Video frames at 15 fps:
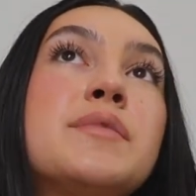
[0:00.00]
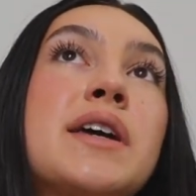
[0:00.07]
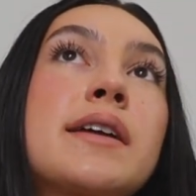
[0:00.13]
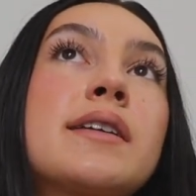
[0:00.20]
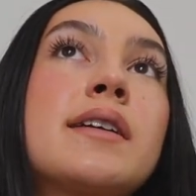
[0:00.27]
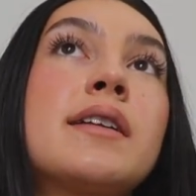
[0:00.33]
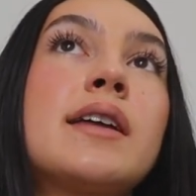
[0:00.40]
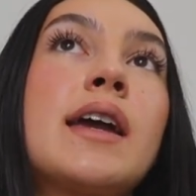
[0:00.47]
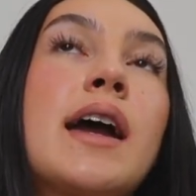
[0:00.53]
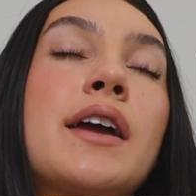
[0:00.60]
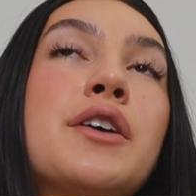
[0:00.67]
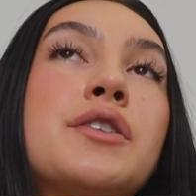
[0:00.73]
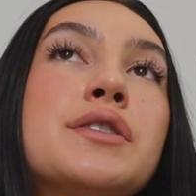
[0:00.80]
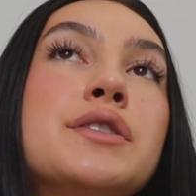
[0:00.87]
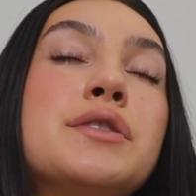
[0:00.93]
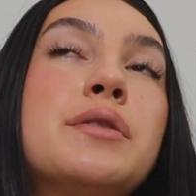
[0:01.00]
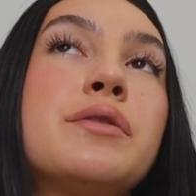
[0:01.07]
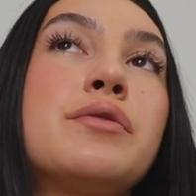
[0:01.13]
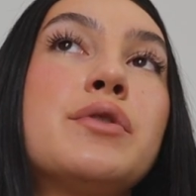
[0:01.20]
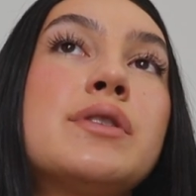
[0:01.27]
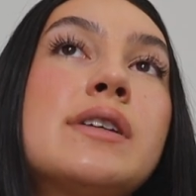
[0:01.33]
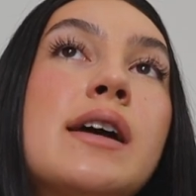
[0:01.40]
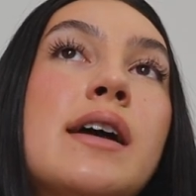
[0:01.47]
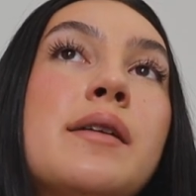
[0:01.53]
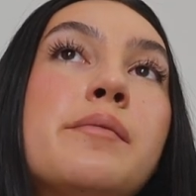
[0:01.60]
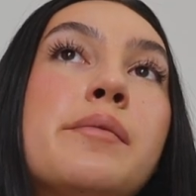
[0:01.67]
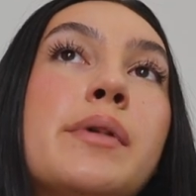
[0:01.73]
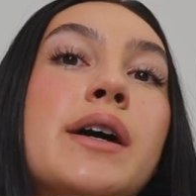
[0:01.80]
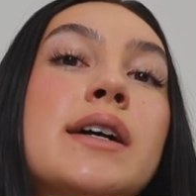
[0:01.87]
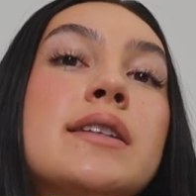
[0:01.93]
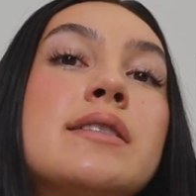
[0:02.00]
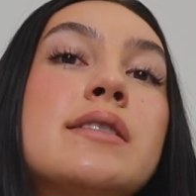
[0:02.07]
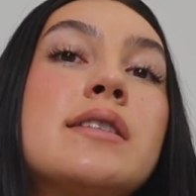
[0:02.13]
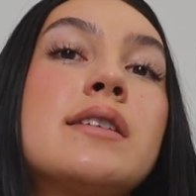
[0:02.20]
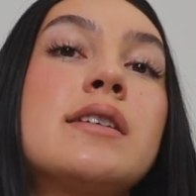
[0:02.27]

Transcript: technically I could do it full-time but